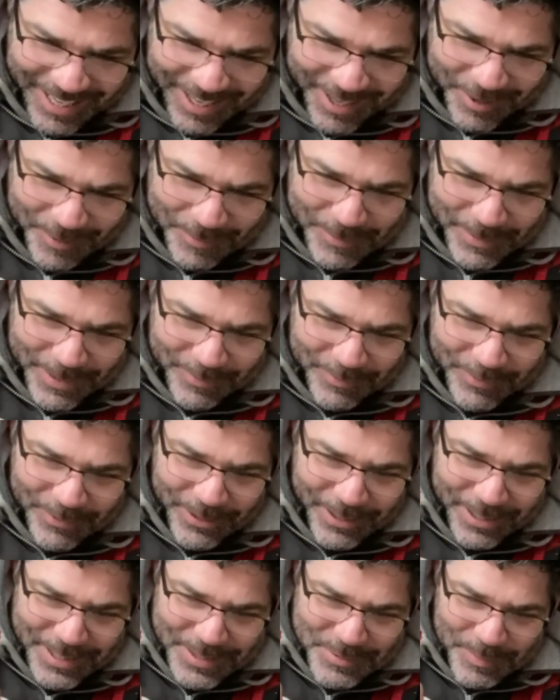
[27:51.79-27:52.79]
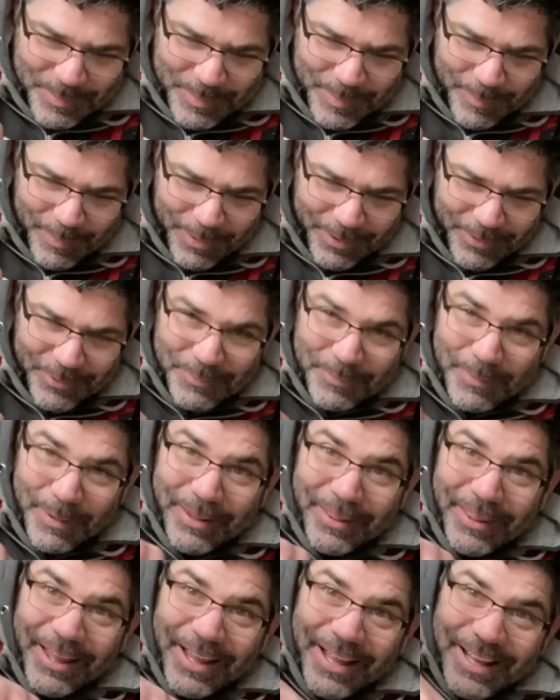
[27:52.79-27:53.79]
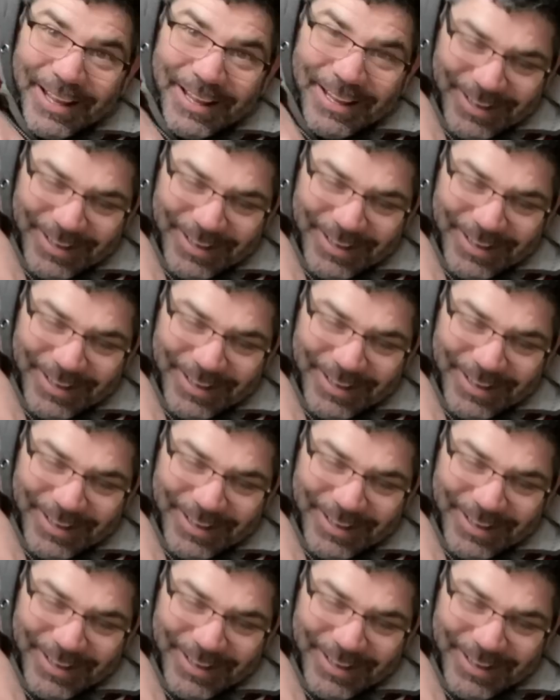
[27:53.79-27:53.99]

how many of you guys would be bothered by that?